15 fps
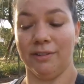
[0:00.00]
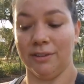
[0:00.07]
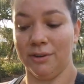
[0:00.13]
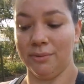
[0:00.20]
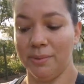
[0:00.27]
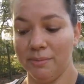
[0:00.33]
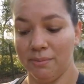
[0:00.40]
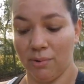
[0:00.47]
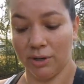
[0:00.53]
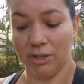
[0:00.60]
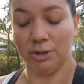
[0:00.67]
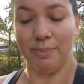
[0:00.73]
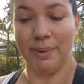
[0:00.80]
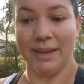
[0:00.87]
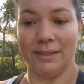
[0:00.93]
a little bit more
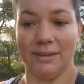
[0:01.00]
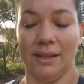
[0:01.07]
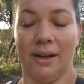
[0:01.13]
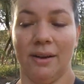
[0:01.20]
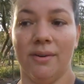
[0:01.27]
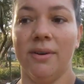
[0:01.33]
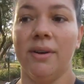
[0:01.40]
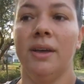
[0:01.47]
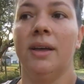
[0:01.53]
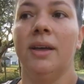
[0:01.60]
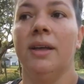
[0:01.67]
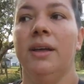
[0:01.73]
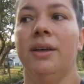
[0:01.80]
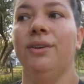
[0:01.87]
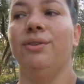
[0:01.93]
spaced out
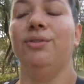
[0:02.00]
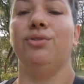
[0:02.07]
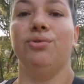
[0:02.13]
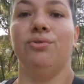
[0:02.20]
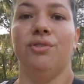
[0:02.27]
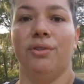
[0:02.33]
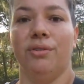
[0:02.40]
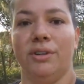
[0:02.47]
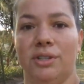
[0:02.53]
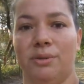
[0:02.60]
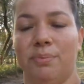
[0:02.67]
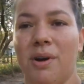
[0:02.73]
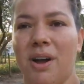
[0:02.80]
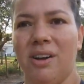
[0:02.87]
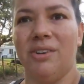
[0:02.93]
you do notice the
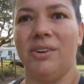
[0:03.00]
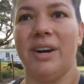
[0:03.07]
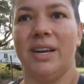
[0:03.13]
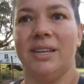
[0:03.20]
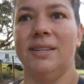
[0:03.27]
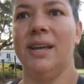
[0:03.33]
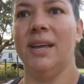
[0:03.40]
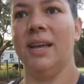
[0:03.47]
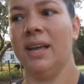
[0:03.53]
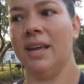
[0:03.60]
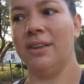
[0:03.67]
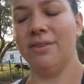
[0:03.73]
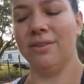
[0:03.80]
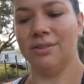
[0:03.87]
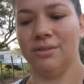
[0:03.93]
progress
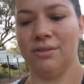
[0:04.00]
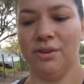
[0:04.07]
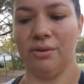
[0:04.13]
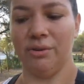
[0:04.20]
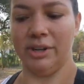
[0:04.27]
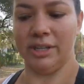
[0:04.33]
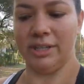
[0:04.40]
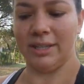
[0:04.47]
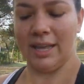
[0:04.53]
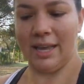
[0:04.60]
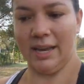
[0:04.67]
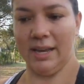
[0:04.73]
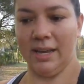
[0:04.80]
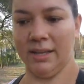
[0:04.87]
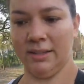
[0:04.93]
and you also notice
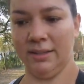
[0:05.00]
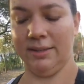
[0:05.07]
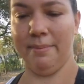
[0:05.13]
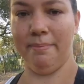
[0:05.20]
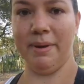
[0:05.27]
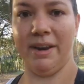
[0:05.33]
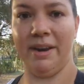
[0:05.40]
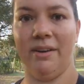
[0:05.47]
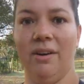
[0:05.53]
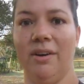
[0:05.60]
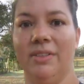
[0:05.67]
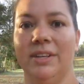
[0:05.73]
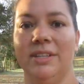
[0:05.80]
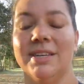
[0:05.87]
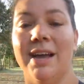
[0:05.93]
like depending
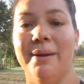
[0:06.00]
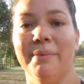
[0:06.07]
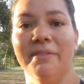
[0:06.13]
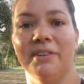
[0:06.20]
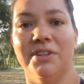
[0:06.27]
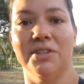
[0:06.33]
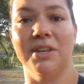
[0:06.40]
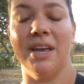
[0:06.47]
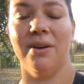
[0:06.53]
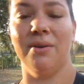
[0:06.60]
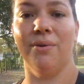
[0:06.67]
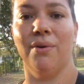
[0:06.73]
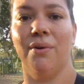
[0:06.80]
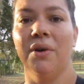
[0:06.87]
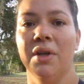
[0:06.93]
on the time of your
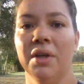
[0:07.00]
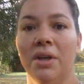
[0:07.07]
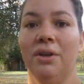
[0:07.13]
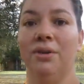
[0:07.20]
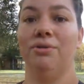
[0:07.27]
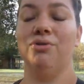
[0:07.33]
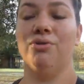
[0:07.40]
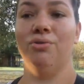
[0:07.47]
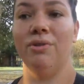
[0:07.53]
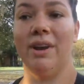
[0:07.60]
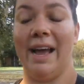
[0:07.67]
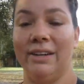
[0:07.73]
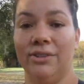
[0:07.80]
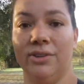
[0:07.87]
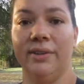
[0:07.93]
cycle you do
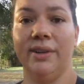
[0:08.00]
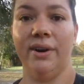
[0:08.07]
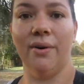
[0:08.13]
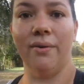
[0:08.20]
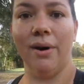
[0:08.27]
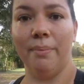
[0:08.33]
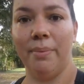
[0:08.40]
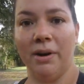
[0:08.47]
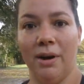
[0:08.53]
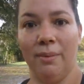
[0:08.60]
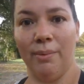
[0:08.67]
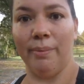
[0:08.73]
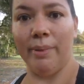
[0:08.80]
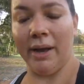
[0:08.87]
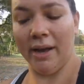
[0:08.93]
naturally go up a
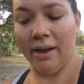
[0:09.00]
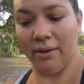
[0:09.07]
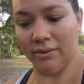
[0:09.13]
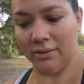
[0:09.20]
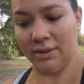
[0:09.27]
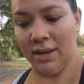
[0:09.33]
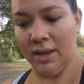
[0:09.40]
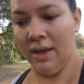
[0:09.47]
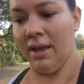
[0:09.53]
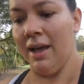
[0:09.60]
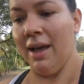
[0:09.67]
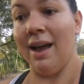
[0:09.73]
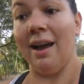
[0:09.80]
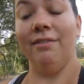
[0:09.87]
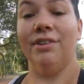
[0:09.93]
couple pounds
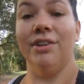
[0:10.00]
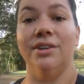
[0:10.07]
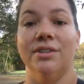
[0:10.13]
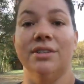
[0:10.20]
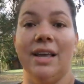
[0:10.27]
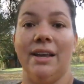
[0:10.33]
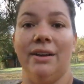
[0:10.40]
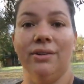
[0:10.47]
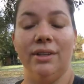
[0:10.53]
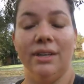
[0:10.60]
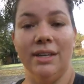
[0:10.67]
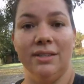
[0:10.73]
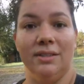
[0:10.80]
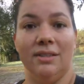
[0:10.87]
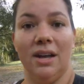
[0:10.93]
after your cycle
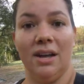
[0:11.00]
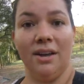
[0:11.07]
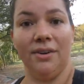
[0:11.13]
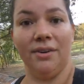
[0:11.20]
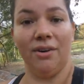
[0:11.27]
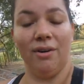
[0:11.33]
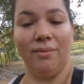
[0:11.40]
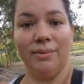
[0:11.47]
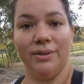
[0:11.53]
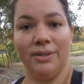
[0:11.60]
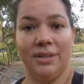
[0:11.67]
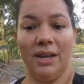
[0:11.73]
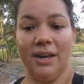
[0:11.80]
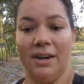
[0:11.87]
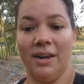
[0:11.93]
is done or almost
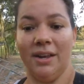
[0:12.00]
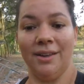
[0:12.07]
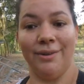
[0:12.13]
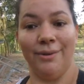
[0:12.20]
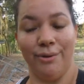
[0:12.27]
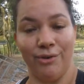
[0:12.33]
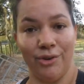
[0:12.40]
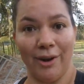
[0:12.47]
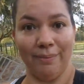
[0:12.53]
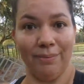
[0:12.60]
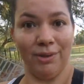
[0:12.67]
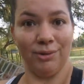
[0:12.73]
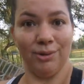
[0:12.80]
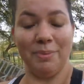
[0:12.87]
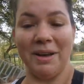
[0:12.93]
done you drop
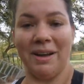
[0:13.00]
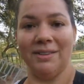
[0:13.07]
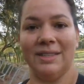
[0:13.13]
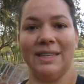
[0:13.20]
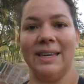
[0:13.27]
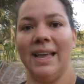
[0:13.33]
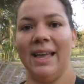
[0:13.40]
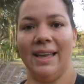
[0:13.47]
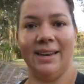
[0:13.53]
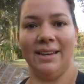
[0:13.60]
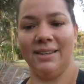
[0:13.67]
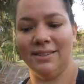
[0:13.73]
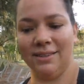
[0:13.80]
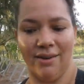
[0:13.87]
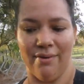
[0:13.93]
those pounds again
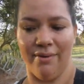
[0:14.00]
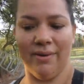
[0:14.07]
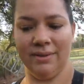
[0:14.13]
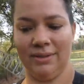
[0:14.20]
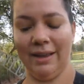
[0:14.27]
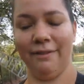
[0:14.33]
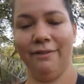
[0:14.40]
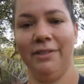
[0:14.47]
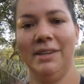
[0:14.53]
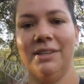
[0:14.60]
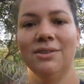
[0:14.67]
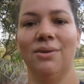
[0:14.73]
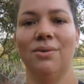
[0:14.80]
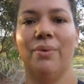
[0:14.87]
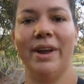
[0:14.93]
so definitely
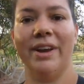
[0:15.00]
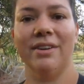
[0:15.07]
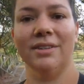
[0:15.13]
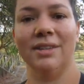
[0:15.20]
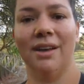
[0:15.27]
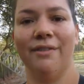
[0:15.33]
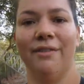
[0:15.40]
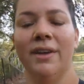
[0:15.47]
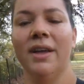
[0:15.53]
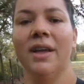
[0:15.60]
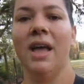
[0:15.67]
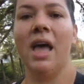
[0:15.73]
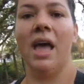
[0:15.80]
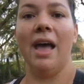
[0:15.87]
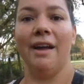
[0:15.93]
don't weigh yourself
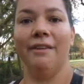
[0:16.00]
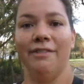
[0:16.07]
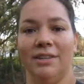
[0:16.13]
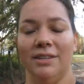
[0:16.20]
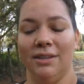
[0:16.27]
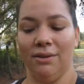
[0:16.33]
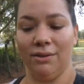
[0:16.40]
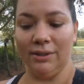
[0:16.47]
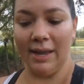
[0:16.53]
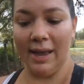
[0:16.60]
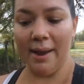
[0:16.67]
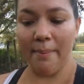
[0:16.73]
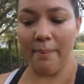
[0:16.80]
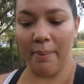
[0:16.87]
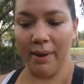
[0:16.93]
every single
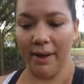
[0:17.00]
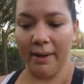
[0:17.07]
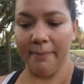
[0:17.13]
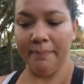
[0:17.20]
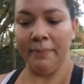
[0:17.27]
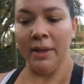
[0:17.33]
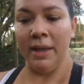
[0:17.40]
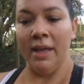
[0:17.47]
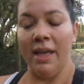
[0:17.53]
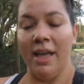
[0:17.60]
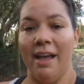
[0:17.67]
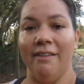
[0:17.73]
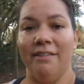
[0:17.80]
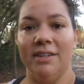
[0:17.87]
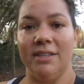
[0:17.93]
day but
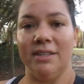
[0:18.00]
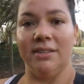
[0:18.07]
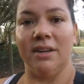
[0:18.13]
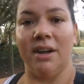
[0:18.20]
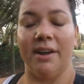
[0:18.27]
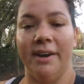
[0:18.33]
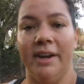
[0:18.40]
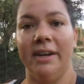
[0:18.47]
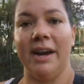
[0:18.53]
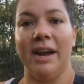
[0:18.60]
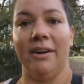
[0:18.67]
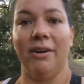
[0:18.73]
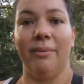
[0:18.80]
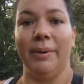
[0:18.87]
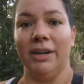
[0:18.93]
ever since cutting
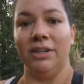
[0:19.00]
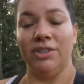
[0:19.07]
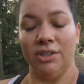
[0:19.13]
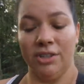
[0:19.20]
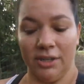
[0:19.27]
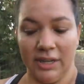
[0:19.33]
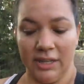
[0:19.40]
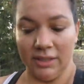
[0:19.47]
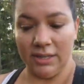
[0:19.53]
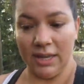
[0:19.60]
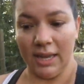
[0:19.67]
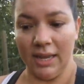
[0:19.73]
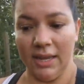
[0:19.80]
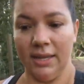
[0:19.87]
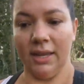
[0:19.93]
down on my sugar
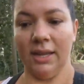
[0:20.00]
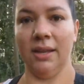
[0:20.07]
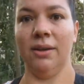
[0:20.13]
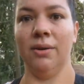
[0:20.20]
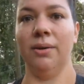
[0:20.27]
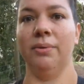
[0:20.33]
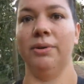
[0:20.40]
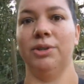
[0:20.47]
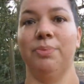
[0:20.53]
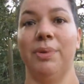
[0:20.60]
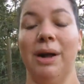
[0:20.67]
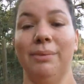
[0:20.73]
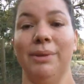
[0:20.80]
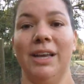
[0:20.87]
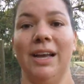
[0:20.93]
intake which
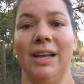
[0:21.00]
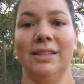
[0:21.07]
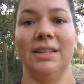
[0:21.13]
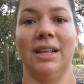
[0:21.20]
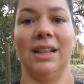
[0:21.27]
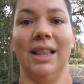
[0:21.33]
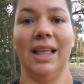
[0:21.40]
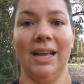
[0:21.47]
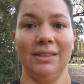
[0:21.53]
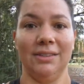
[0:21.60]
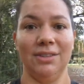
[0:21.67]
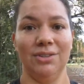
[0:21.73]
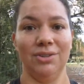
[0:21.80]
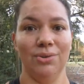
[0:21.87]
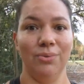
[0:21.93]
probably has a lot
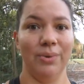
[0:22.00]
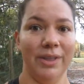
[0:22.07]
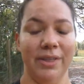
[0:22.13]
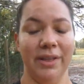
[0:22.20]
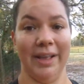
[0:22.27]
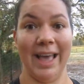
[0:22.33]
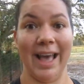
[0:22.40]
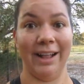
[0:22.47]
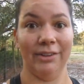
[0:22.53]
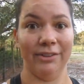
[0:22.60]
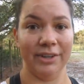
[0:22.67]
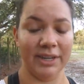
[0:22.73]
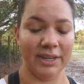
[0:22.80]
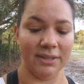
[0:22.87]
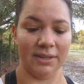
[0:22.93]
to do with
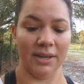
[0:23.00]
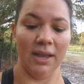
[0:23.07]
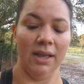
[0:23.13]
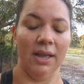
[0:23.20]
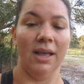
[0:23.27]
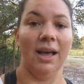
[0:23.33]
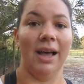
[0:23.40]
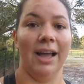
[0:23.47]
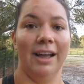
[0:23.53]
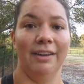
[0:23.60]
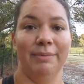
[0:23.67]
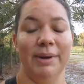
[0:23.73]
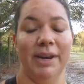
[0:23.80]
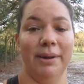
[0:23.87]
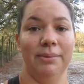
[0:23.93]
calories I
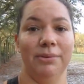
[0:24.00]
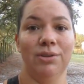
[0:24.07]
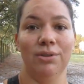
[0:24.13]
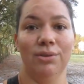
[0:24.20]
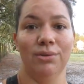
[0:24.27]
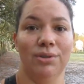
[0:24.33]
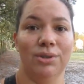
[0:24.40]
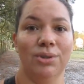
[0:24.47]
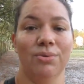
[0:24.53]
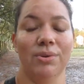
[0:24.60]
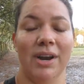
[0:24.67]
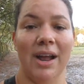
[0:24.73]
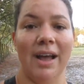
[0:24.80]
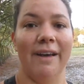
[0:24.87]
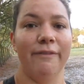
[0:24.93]
have been able to lose two
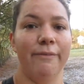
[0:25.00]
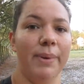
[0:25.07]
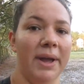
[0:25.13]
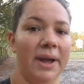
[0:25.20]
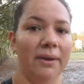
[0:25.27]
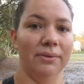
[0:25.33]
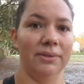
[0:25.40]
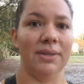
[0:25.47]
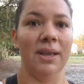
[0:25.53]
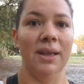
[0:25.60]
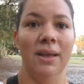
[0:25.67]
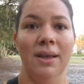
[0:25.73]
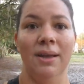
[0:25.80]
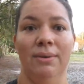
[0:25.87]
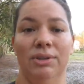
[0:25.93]
and a half pounds
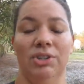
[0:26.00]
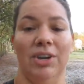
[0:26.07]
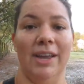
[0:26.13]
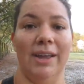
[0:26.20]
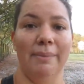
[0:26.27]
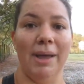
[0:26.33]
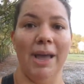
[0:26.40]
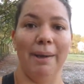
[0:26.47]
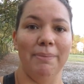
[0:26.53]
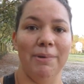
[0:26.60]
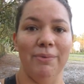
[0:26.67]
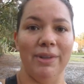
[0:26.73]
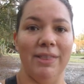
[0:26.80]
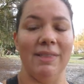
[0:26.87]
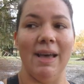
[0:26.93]
which I am happy
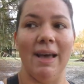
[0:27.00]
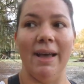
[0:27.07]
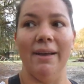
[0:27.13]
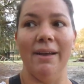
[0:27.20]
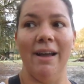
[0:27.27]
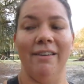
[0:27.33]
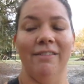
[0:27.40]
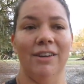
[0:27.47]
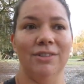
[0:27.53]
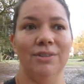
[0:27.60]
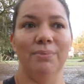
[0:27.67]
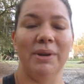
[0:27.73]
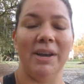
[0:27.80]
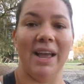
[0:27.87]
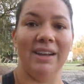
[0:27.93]
with that I've also
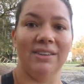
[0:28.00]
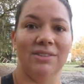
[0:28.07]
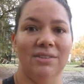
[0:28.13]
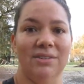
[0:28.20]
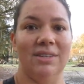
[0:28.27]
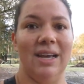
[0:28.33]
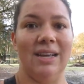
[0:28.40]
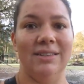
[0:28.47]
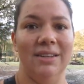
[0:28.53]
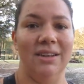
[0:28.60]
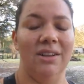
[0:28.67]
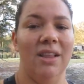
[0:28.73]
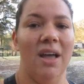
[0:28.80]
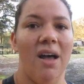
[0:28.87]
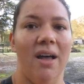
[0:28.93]
been exercising
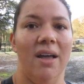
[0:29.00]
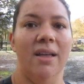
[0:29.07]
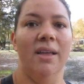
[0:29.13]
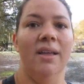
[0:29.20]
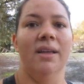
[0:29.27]
a lot